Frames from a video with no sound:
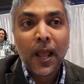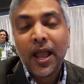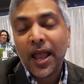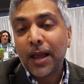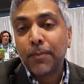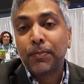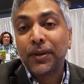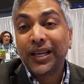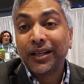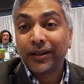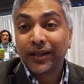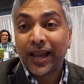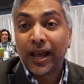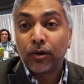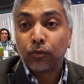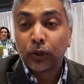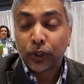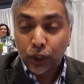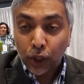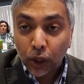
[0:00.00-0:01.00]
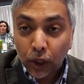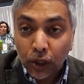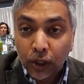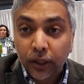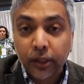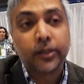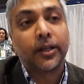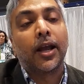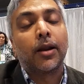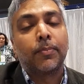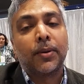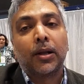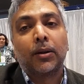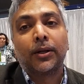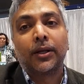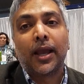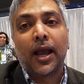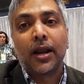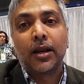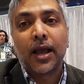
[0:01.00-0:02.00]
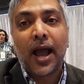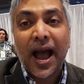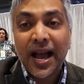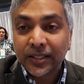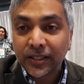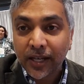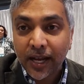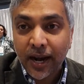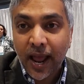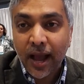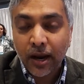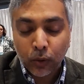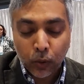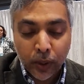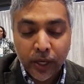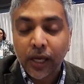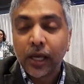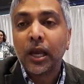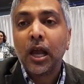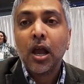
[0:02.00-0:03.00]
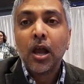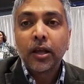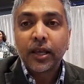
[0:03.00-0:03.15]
and being able to get return, being able to get asset equity,